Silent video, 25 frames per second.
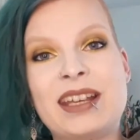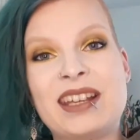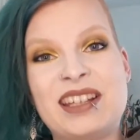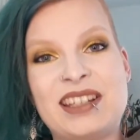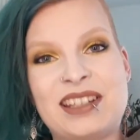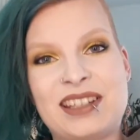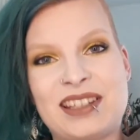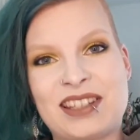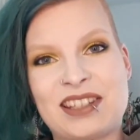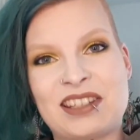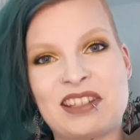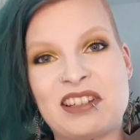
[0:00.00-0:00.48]

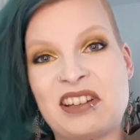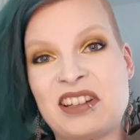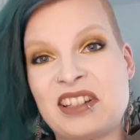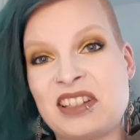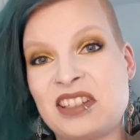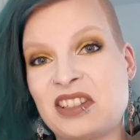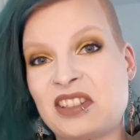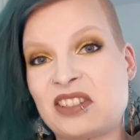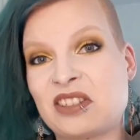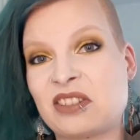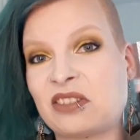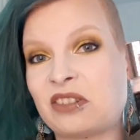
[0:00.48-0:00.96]
it's
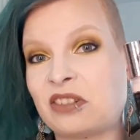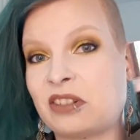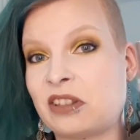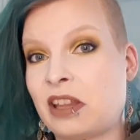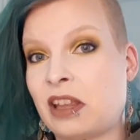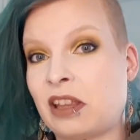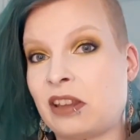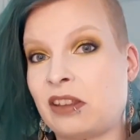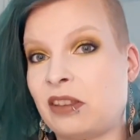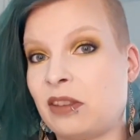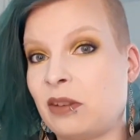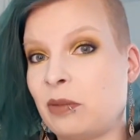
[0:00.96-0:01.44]
nicer
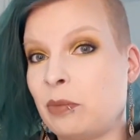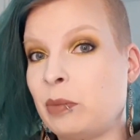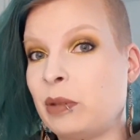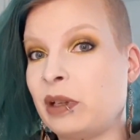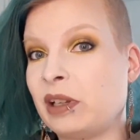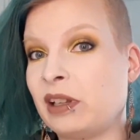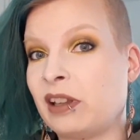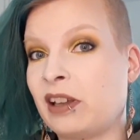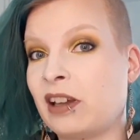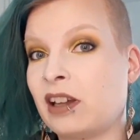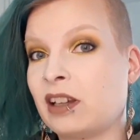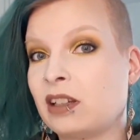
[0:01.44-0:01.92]
than the
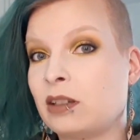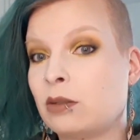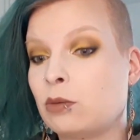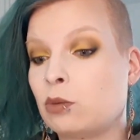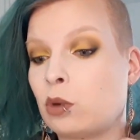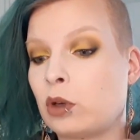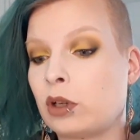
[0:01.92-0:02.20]
Milani